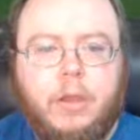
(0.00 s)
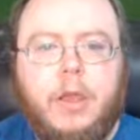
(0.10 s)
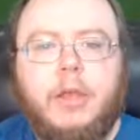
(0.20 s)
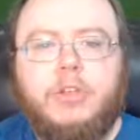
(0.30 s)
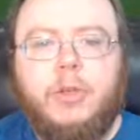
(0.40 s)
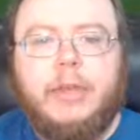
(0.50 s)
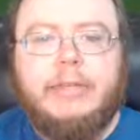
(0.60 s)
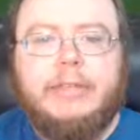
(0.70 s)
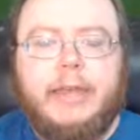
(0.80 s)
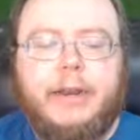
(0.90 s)
So like
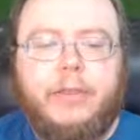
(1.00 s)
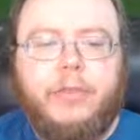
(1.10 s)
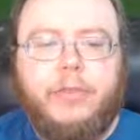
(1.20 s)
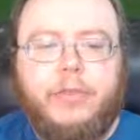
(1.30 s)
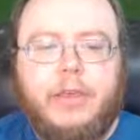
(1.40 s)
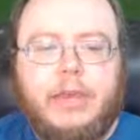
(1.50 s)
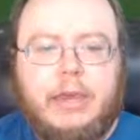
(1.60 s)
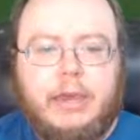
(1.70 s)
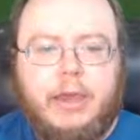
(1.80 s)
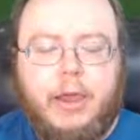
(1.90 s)
I said,
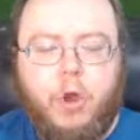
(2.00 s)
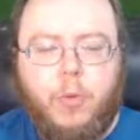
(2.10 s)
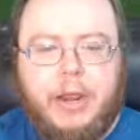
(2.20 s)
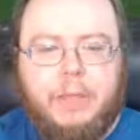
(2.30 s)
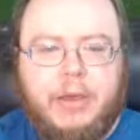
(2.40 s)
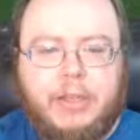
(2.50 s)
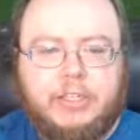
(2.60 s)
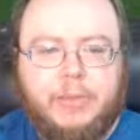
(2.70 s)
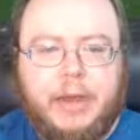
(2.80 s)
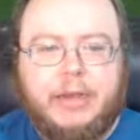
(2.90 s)
the OpenAPI
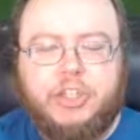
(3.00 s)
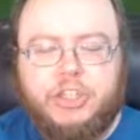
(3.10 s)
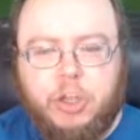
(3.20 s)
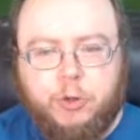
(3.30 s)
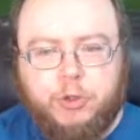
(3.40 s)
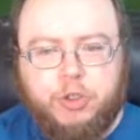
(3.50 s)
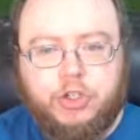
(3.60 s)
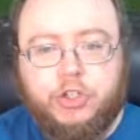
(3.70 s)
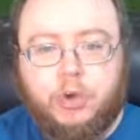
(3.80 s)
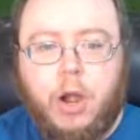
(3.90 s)
spec just helps you
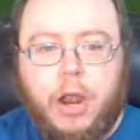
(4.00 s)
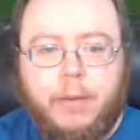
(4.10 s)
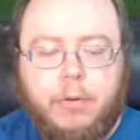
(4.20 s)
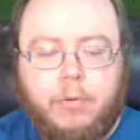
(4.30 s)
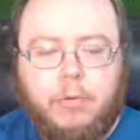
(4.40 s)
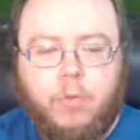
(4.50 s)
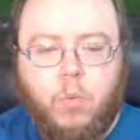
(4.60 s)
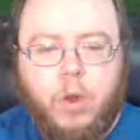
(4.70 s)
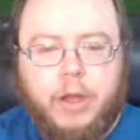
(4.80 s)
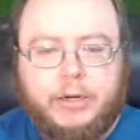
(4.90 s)
describe
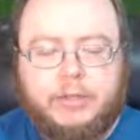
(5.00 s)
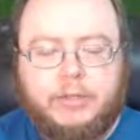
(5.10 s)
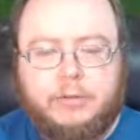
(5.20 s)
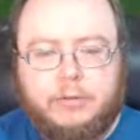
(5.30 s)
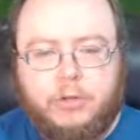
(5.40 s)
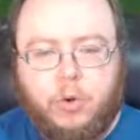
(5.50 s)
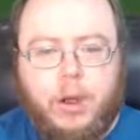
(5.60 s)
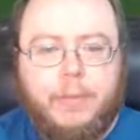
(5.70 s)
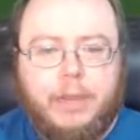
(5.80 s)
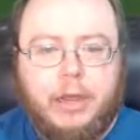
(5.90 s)
what
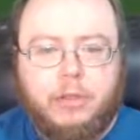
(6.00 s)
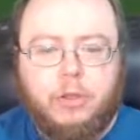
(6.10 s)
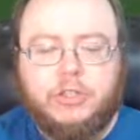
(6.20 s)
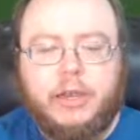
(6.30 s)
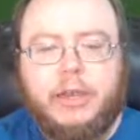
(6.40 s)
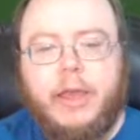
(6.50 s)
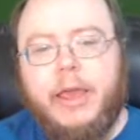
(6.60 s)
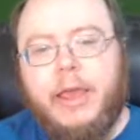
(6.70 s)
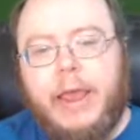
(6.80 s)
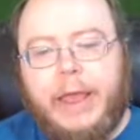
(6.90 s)
your API looks like.
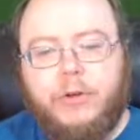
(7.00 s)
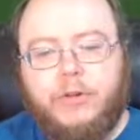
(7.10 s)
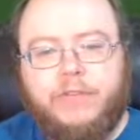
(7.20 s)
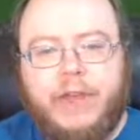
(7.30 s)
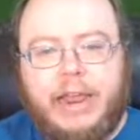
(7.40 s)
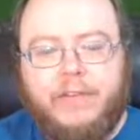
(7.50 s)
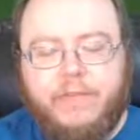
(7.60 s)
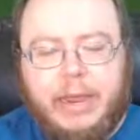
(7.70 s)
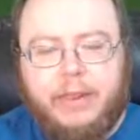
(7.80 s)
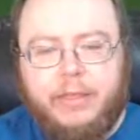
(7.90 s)
And there's 5
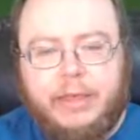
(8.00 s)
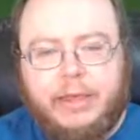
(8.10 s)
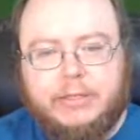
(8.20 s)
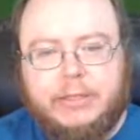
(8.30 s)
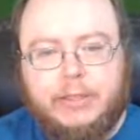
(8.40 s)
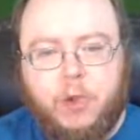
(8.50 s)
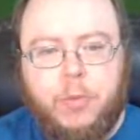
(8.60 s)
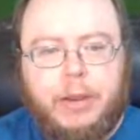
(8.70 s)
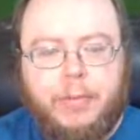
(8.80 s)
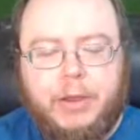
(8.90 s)
main things that the
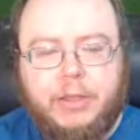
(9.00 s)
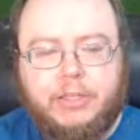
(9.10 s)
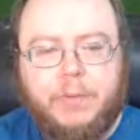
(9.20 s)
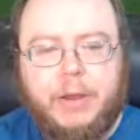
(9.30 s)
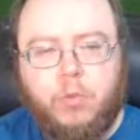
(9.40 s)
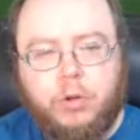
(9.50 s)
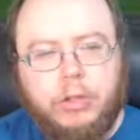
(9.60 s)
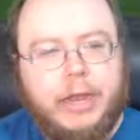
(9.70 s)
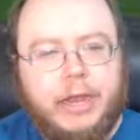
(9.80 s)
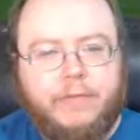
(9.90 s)
OpenAPI spec
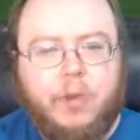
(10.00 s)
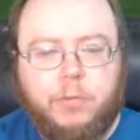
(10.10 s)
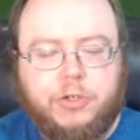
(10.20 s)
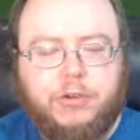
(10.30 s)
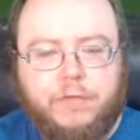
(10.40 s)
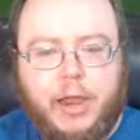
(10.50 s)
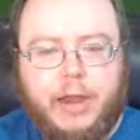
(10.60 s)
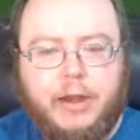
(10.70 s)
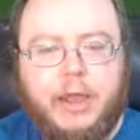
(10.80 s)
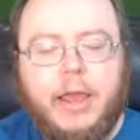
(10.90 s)
really kind of helps you
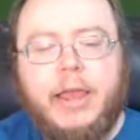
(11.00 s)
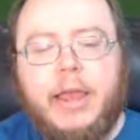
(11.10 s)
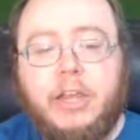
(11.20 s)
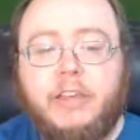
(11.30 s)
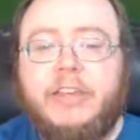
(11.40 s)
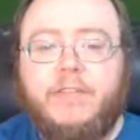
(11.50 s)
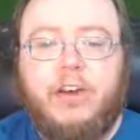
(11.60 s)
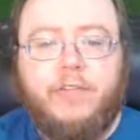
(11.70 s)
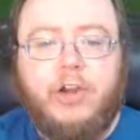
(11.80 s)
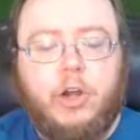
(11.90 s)
define. It does get
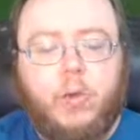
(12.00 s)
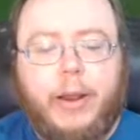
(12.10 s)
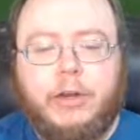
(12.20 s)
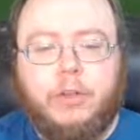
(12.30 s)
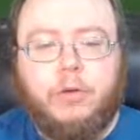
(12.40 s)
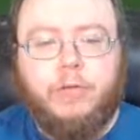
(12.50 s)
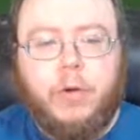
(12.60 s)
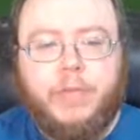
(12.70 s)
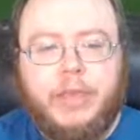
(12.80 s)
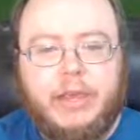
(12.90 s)
very, very granular
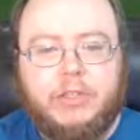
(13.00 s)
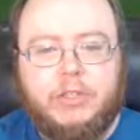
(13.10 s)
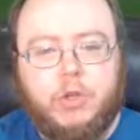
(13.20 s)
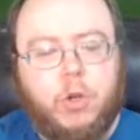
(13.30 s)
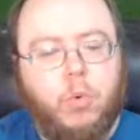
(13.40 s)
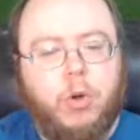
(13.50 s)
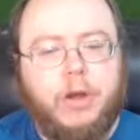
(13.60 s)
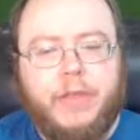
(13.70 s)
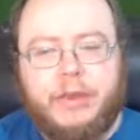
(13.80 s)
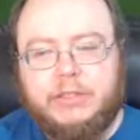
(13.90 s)
from these, so don't
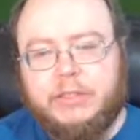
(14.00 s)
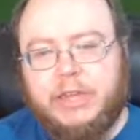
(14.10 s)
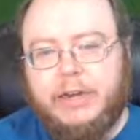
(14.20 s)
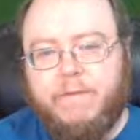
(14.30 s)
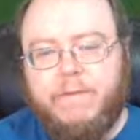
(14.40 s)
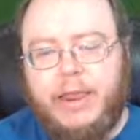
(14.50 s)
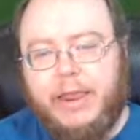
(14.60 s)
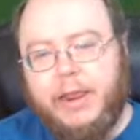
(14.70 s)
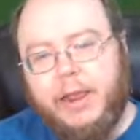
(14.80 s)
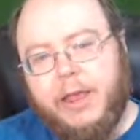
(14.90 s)
worry that it's this kind of
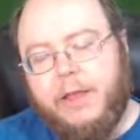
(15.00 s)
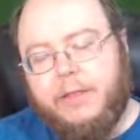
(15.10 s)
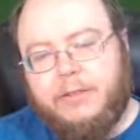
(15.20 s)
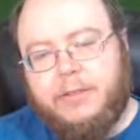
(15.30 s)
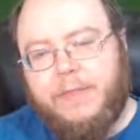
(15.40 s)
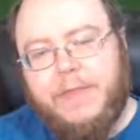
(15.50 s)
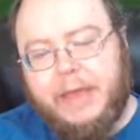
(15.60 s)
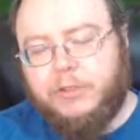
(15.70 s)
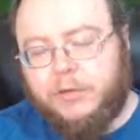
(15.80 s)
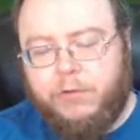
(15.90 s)
vague
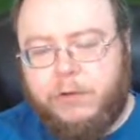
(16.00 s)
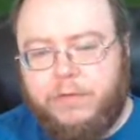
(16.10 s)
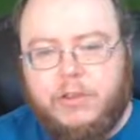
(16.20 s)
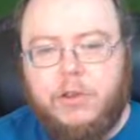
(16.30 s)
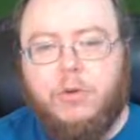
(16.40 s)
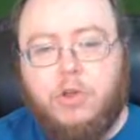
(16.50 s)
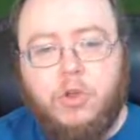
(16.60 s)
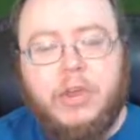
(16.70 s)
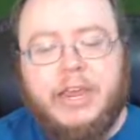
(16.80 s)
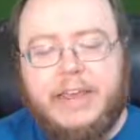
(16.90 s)
10,000 foot view.
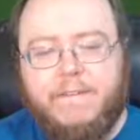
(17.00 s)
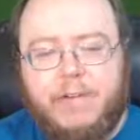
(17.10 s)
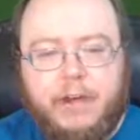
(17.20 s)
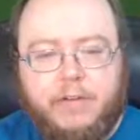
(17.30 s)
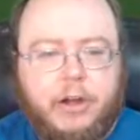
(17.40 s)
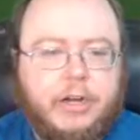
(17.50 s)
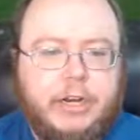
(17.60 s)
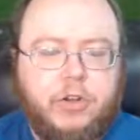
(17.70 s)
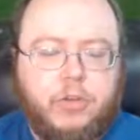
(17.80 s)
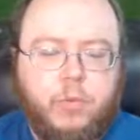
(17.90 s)
You can get very, very
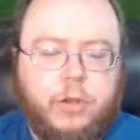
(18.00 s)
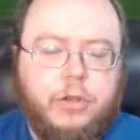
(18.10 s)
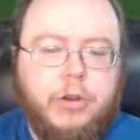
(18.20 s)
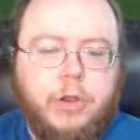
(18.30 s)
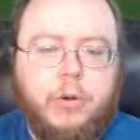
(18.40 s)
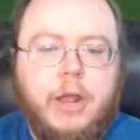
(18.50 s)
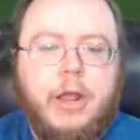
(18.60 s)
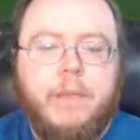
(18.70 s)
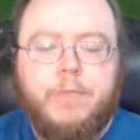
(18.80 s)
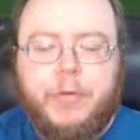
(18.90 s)
detailed in what you do.
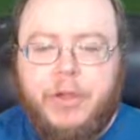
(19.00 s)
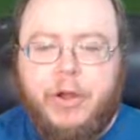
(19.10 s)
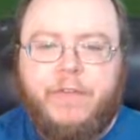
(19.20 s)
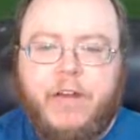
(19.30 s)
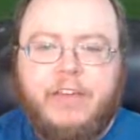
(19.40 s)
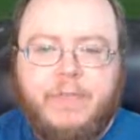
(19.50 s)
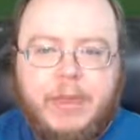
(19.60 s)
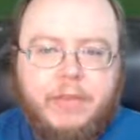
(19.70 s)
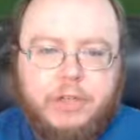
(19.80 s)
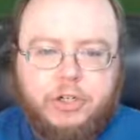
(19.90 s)
But there are 5
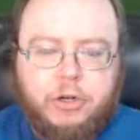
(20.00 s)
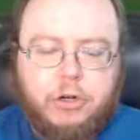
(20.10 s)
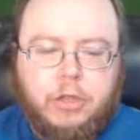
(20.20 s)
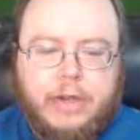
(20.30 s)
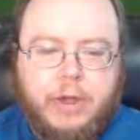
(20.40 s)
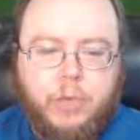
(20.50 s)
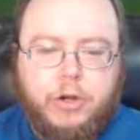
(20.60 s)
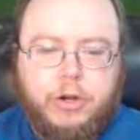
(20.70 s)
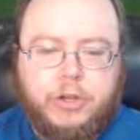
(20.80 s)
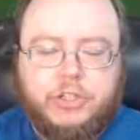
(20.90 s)
main things you're going to look at when
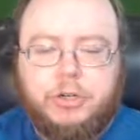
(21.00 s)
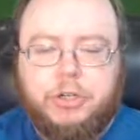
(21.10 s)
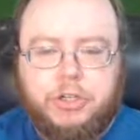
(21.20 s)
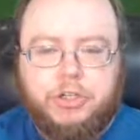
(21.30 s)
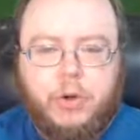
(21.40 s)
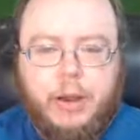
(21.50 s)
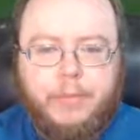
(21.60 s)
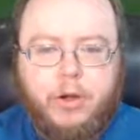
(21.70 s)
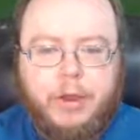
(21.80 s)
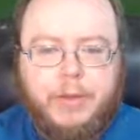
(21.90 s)
you're going to start to describe
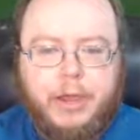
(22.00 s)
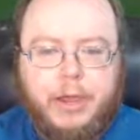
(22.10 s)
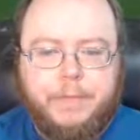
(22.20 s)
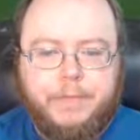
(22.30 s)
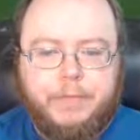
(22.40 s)
your API.